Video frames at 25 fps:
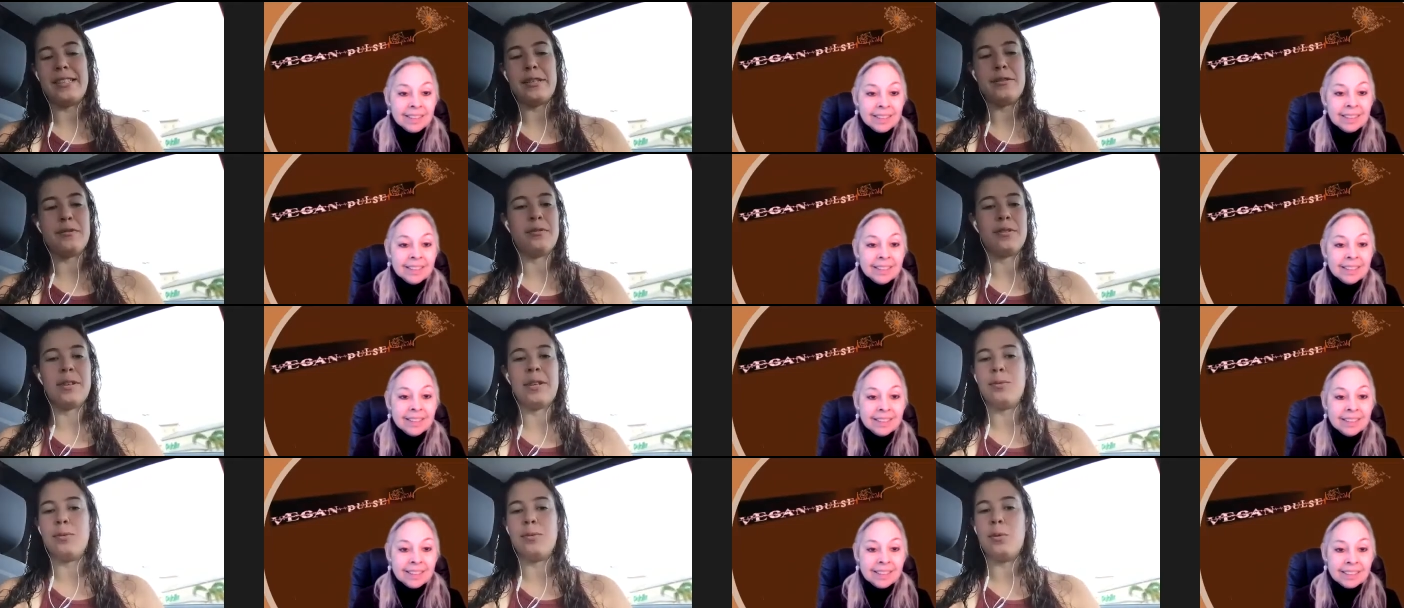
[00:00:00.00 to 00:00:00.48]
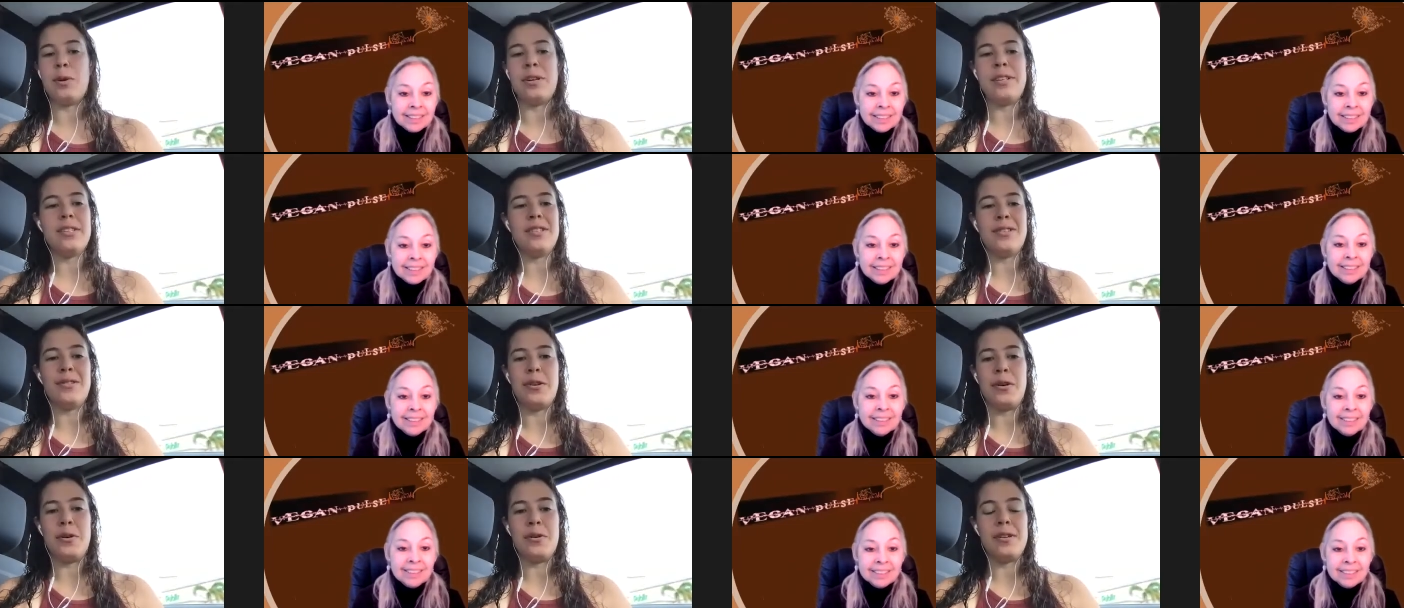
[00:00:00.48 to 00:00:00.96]
Speaker 1: different.
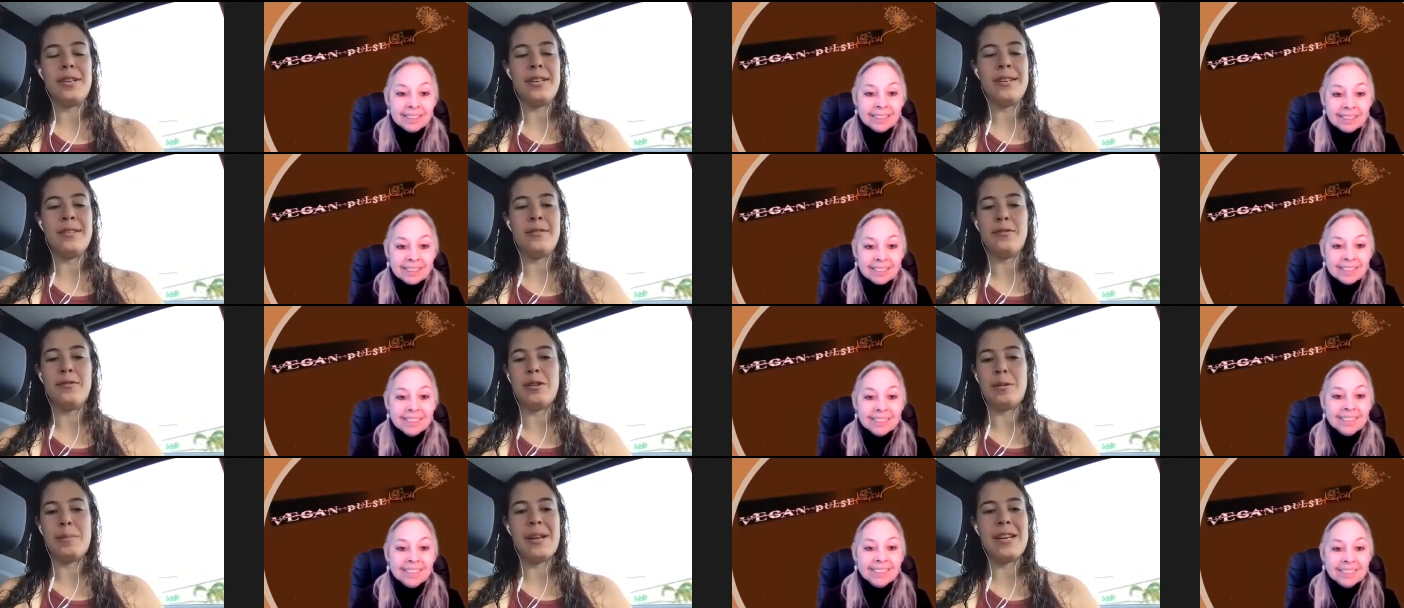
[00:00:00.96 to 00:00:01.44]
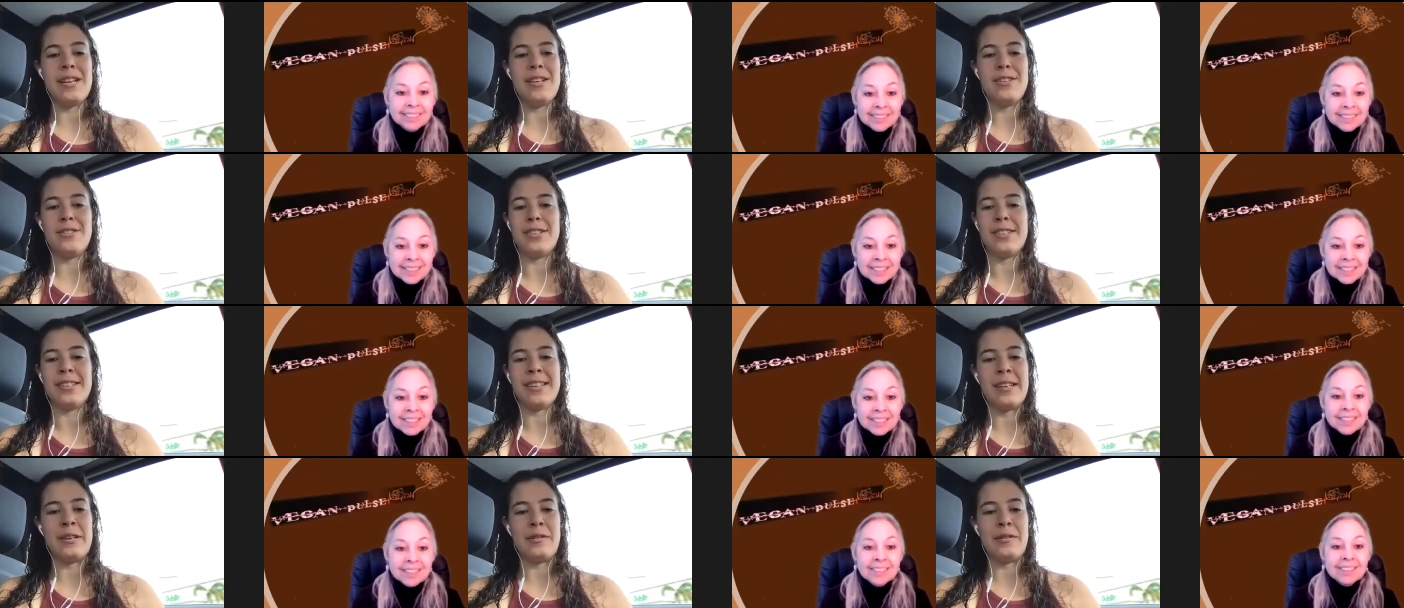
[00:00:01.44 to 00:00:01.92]
Once you know the
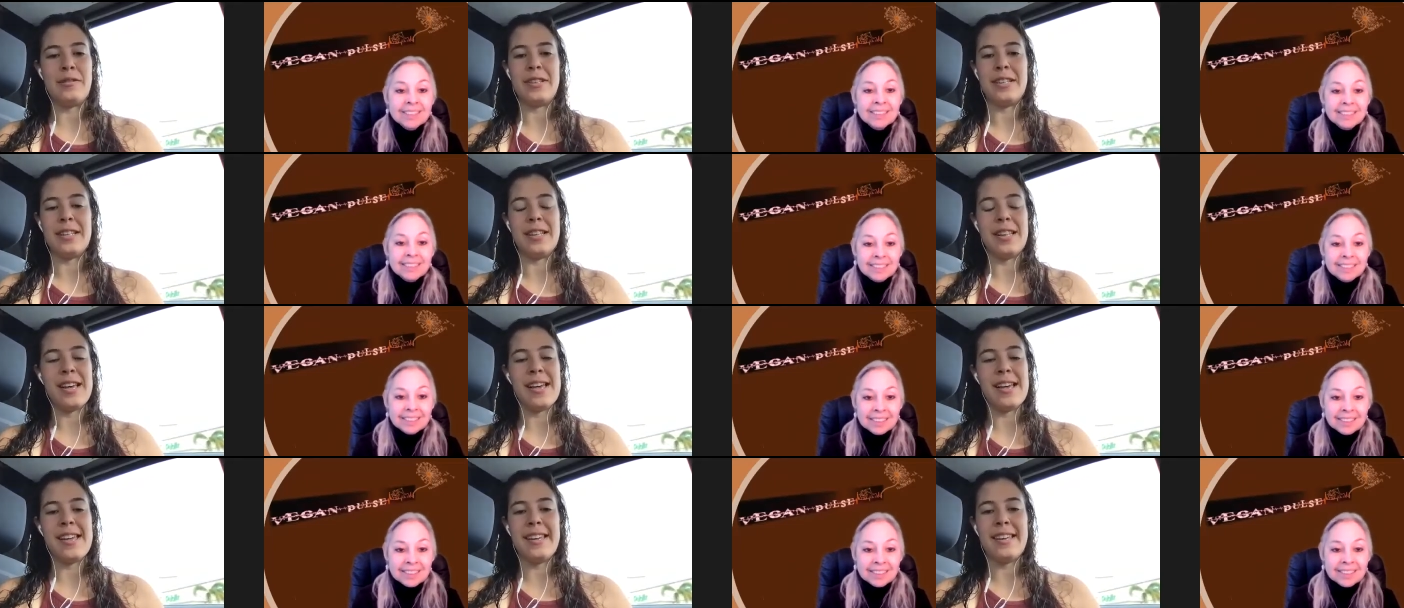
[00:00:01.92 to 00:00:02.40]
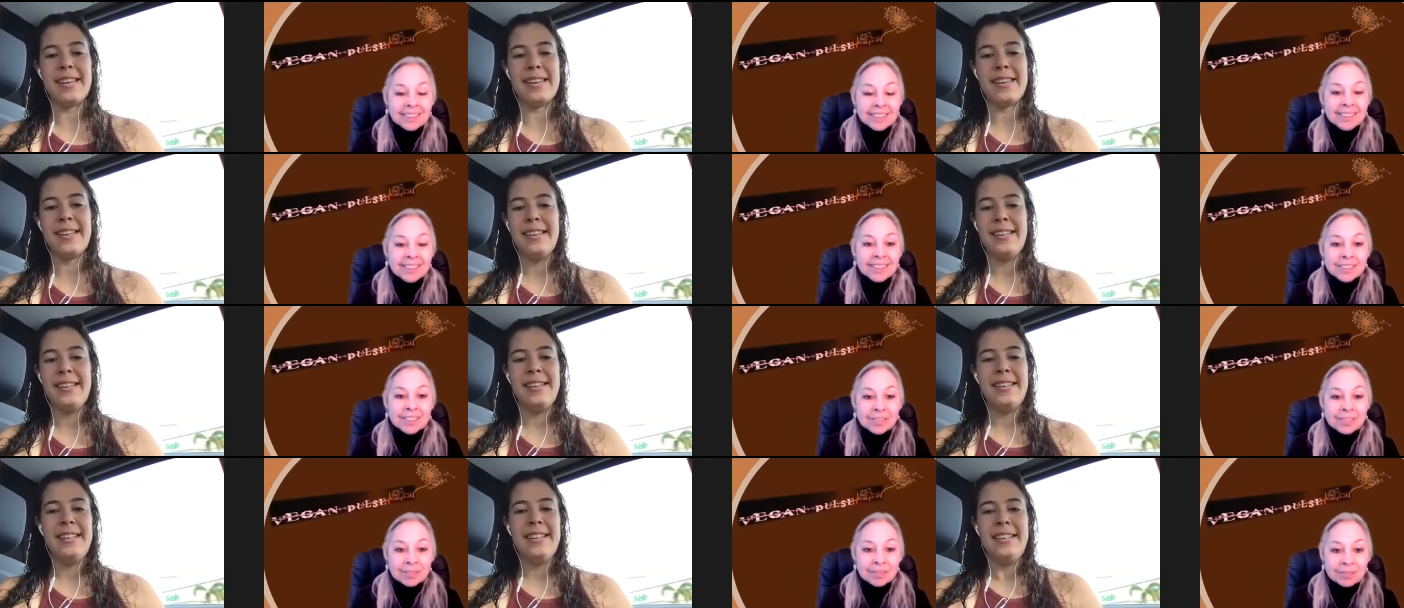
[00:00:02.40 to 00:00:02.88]
information, I feel like
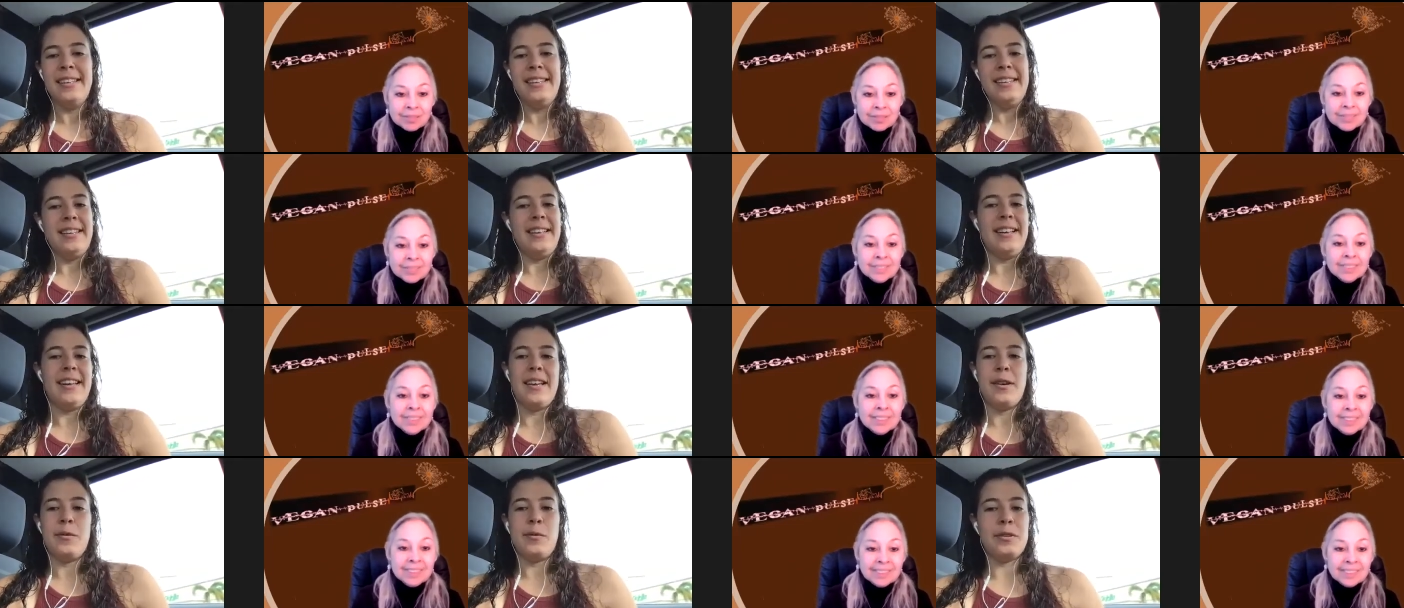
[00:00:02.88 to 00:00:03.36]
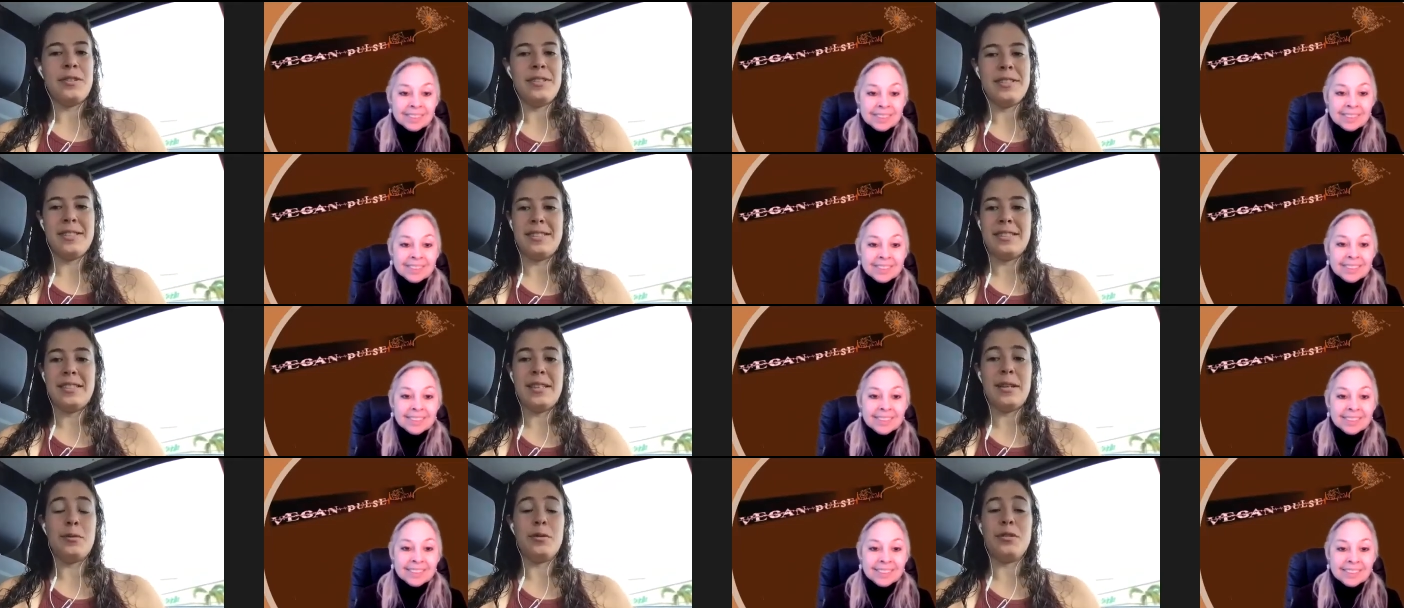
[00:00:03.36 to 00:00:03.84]
it
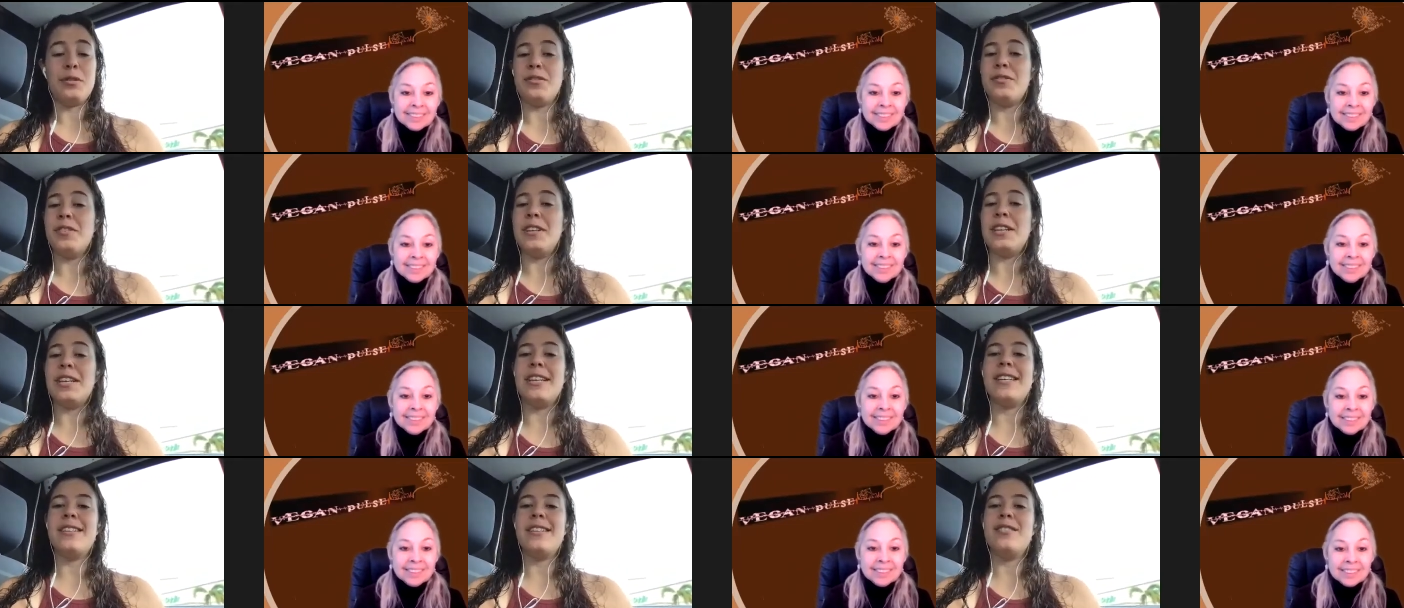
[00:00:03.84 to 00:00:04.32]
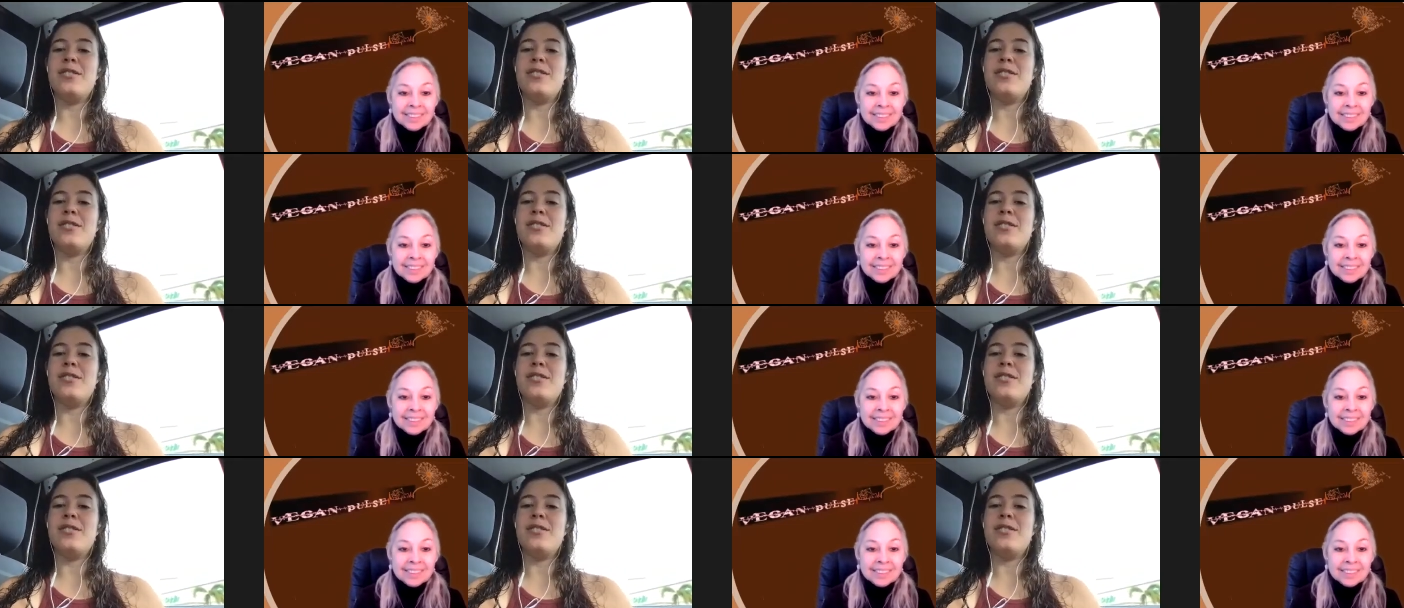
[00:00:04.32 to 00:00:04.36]
was it was very